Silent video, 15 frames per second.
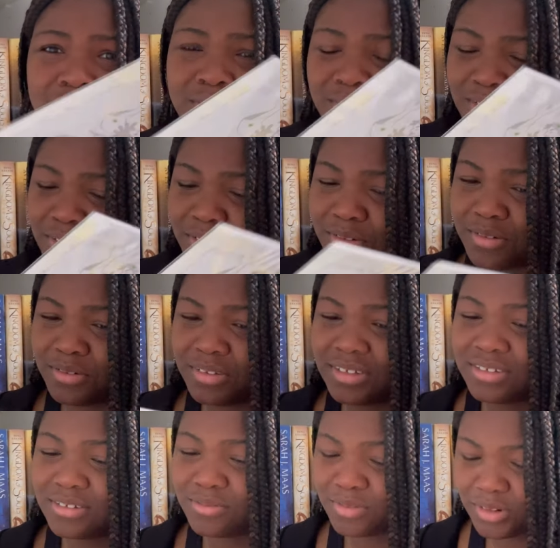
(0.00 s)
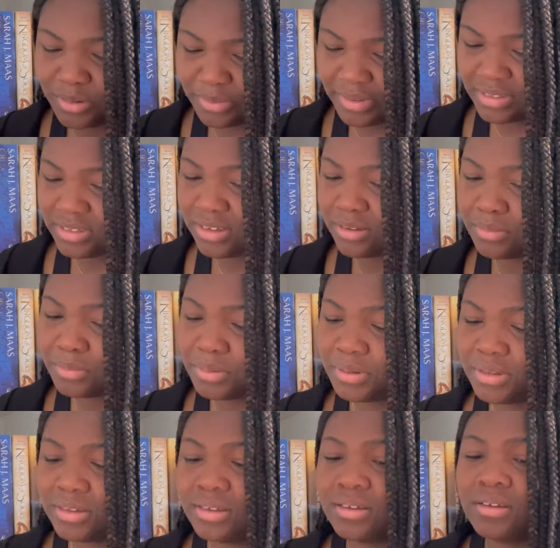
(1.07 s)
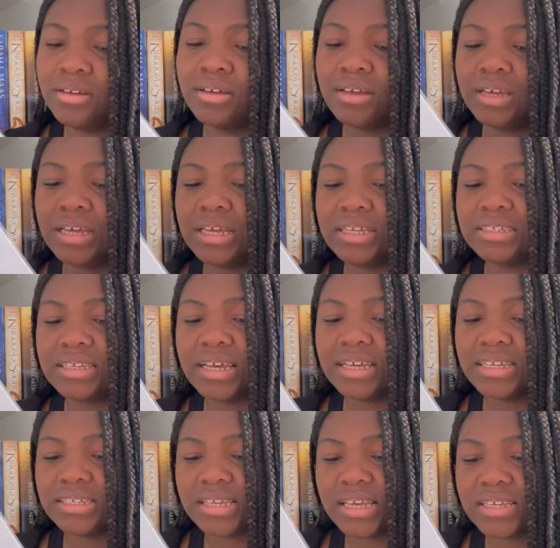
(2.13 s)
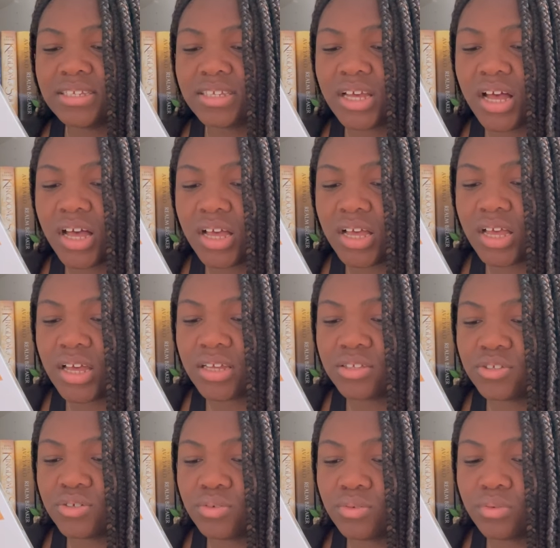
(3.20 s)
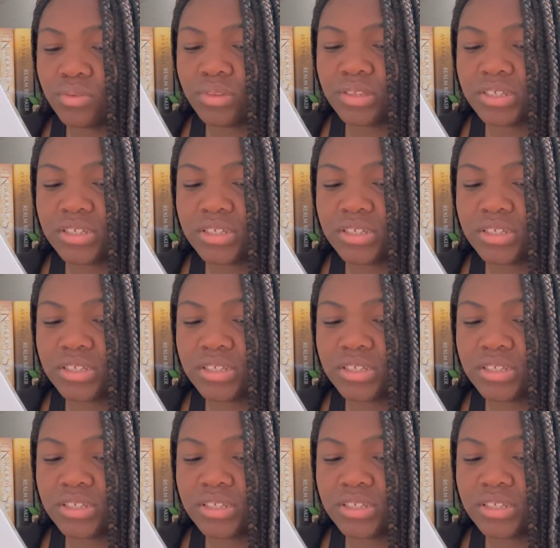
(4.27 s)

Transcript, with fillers: so this is what I picked up. It says, a song to the